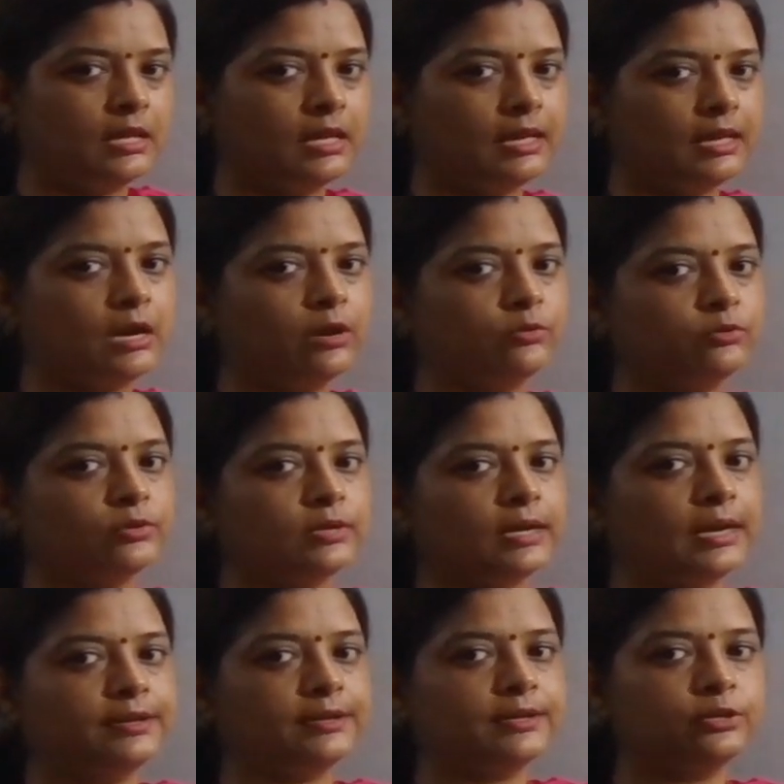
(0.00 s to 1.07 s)
And how to
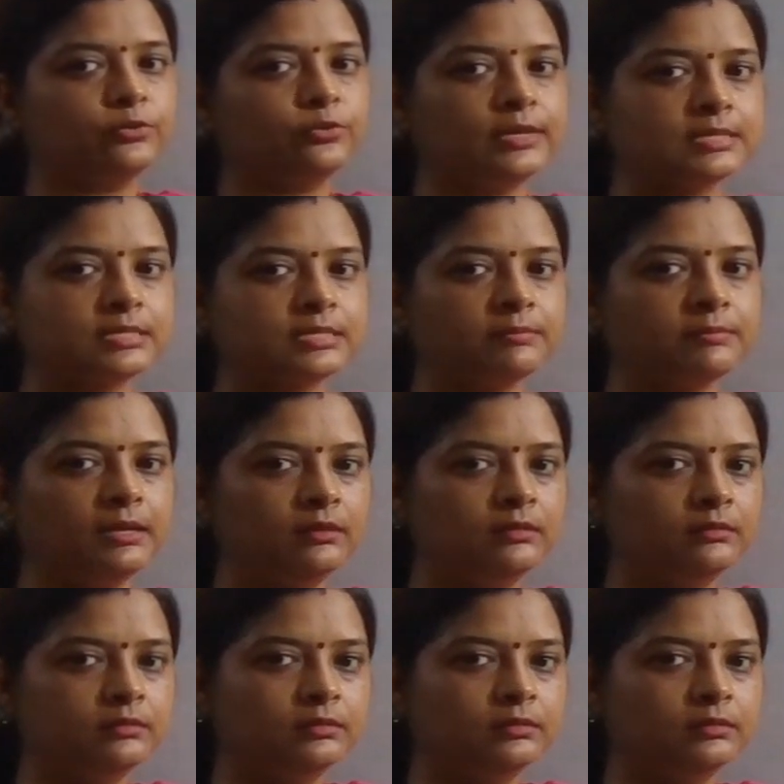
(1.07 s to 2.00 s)
write it into decimal?